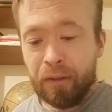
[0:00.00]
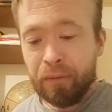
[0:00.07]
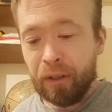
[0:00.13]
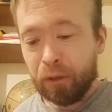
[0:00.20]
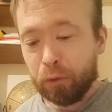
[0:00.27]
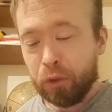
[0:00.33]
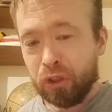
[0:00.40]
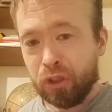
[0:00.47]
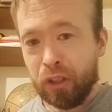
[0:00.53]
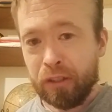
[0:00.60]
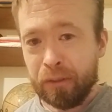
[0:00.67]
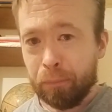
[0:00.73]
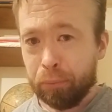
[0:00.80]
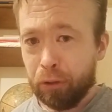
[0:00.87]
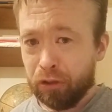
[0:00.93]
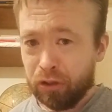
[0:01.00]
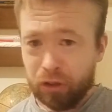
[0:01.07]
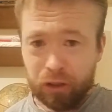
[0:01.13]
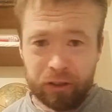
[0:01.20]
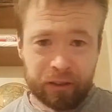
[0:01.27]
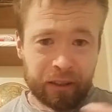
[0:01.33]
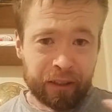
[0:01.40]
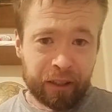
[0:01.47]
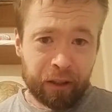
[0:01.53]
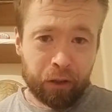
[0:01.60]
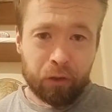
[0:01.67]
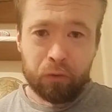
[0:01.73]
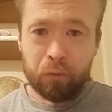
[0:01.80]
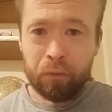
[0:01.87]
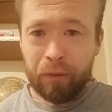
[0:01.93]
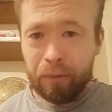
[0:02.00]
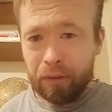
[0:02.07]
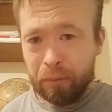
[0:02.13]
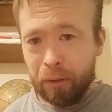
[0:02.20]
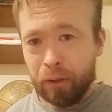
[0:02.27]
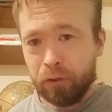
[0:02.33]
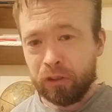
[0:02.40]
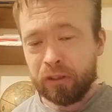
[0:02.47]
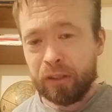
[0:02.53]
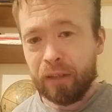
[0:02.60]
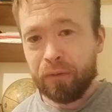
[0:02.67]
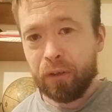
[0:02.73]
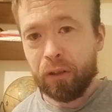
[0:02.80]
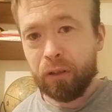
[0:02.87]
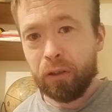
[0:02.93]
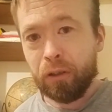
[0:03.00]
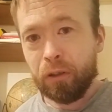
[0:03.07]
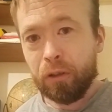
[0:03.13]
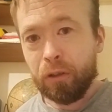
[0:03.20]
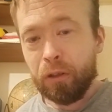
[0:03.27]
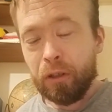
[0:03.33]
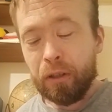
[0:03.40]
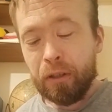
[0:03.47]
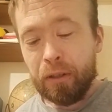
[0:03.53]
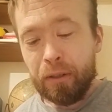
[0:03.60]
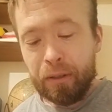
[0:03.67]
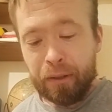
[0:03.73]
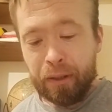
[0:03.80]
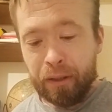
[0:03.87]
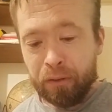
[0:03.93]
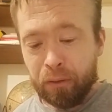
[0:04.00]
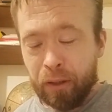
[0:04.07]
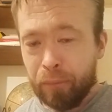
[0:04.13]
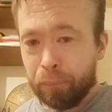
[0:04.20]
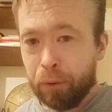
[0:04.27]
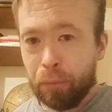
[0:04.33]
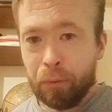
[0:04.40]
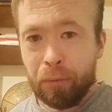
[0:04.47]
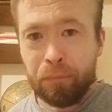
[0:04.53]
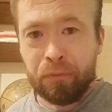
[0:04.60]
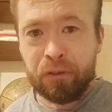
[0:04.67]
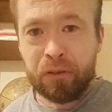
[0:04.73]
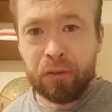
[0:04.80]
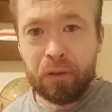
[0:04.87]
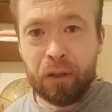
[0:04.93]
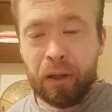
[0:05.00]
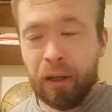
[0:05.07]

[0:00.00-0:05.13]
That Christians and Protestants can get on very well together and not have problems.